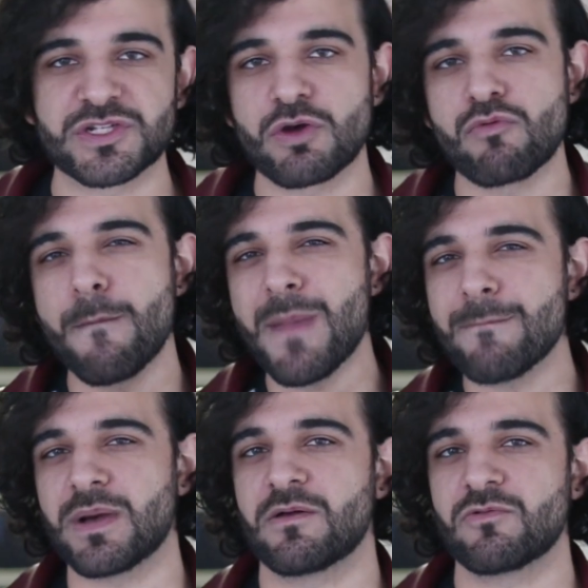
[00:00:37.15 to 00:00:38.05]
So
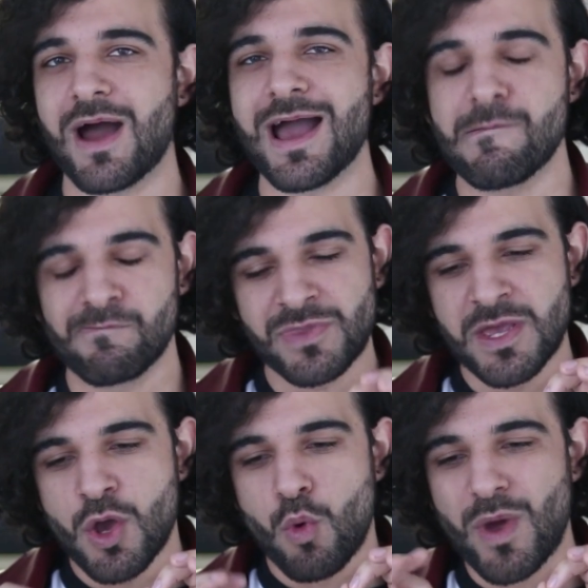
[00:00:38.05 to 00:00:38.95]
remember, right?
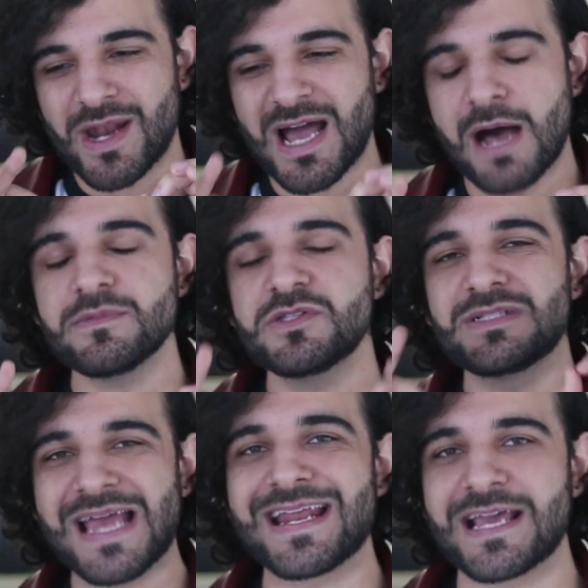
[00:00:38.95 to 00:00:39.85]
When it comes to
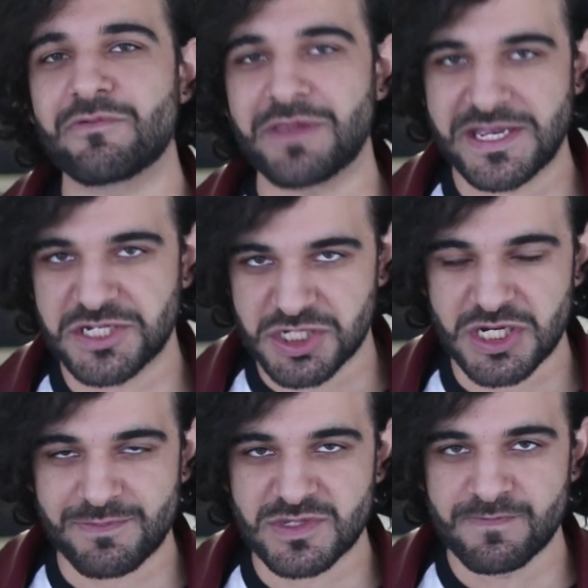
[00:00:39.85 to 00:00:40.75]
dating and
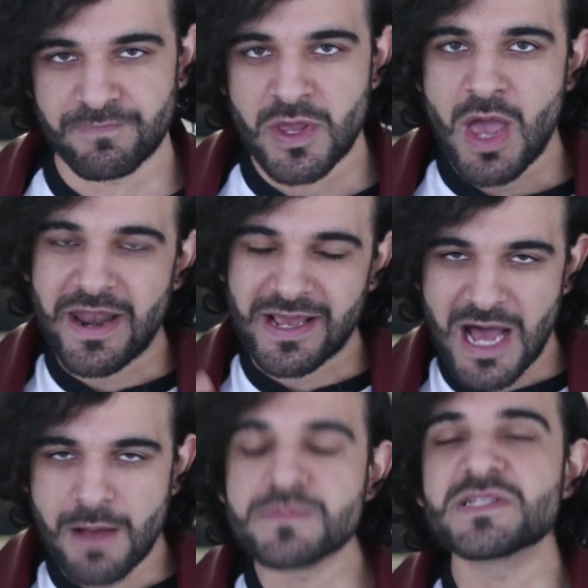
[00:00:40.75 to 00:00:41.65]
relationships, and it
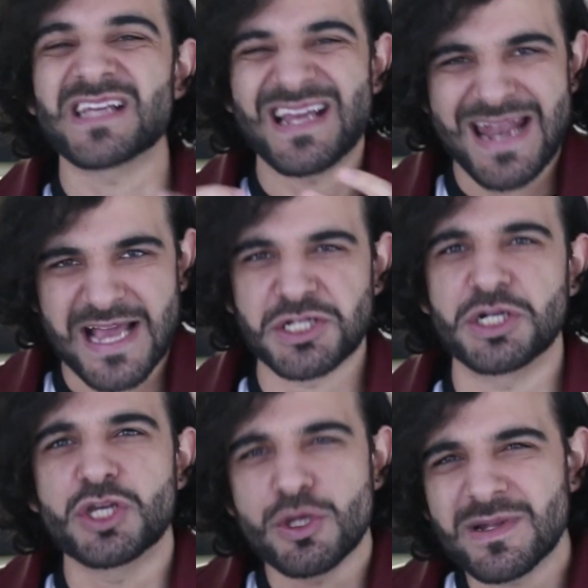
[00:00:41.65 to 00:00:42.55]
comes to
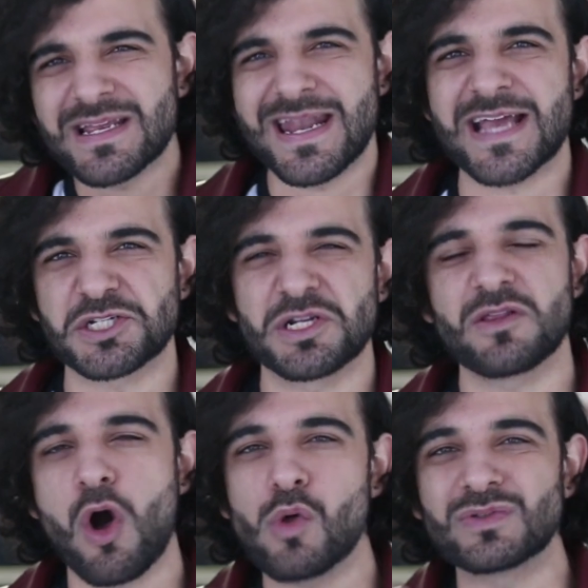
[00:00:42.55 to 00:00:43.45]
connection, human connection,
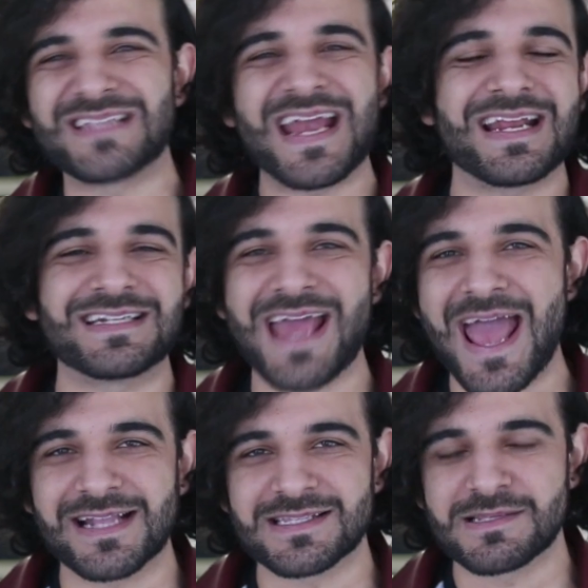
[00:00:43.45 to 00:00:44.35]
and the whole dating
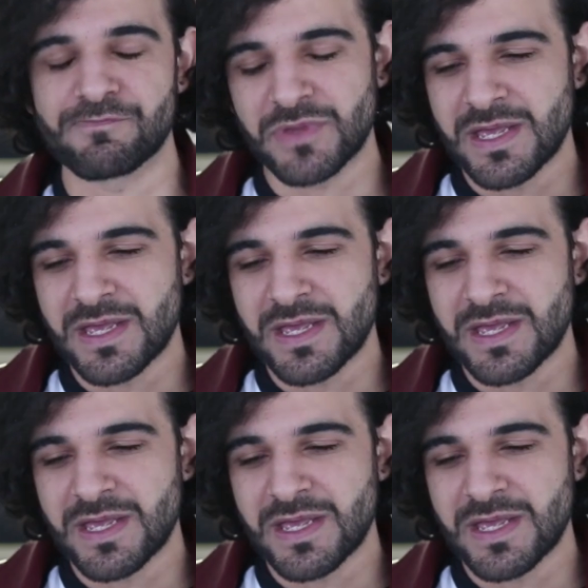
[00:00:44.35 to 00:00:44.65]
dance.